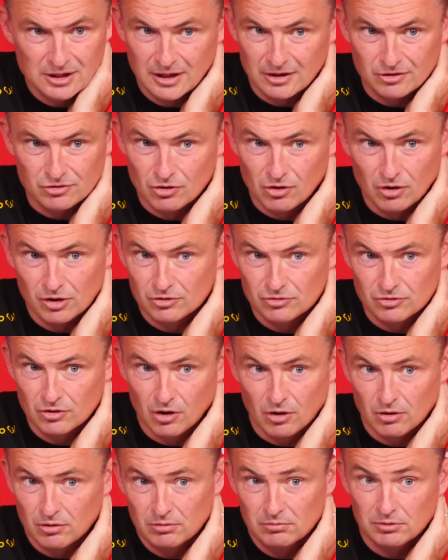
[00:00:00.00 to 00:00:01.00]
it's not
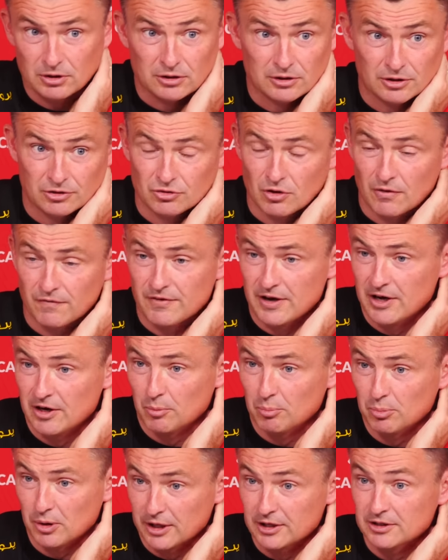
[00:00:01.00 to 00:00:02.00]
fair
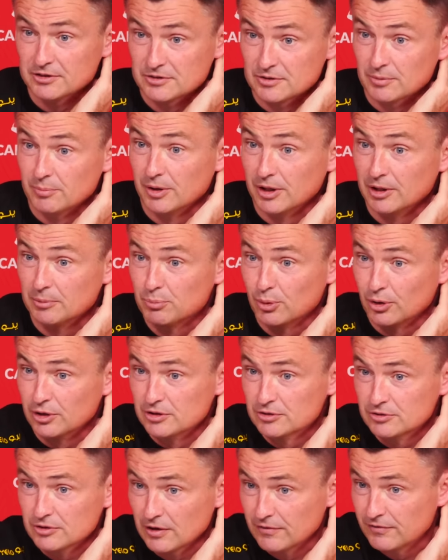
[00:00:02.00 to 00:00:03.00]
on players to be putting
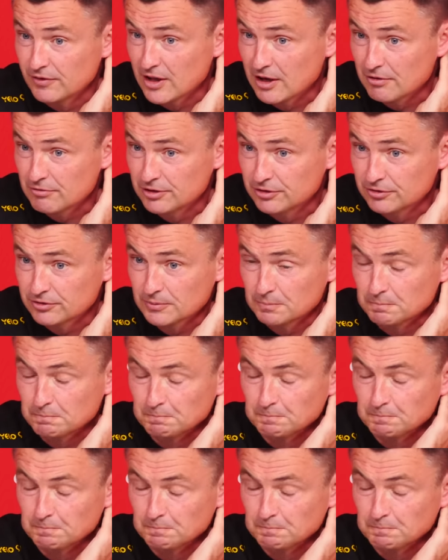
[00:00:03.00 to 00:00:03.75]
yourself at that risk.